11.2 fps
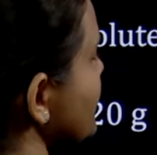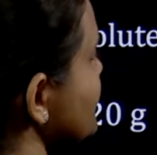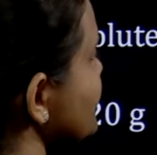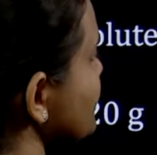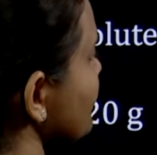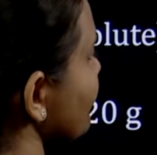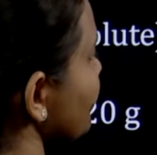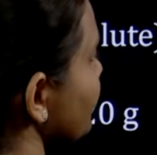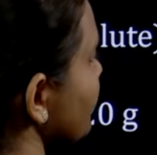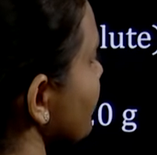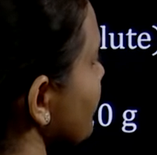is
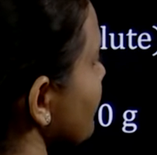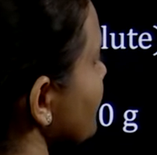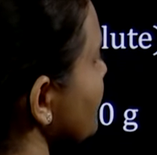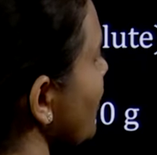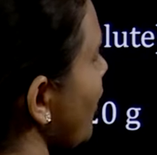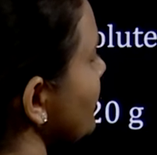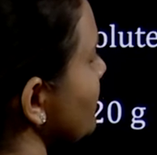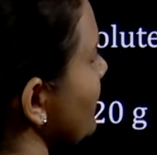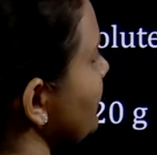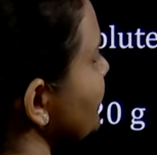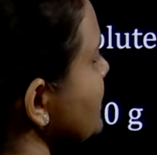salt,
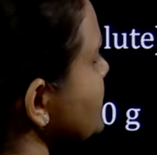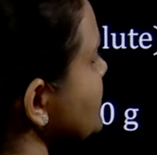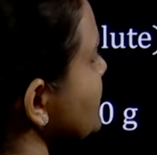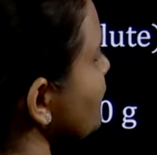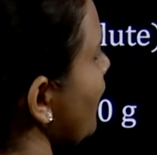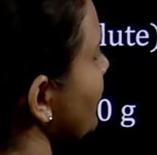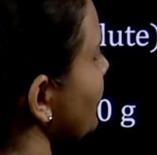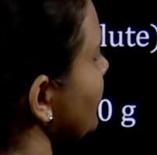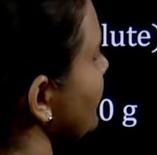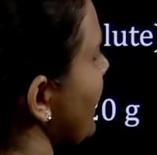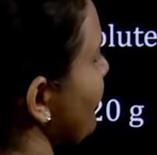which is
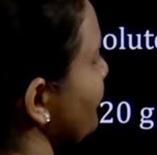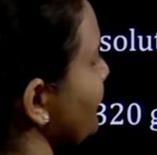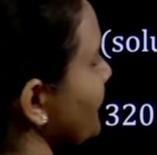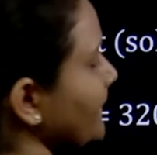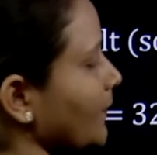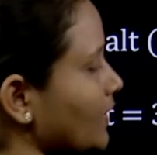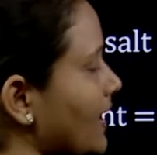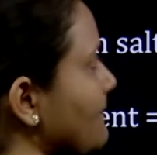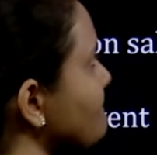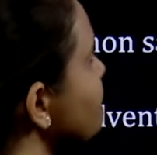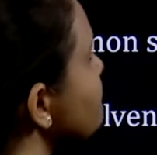40 gram. Okay.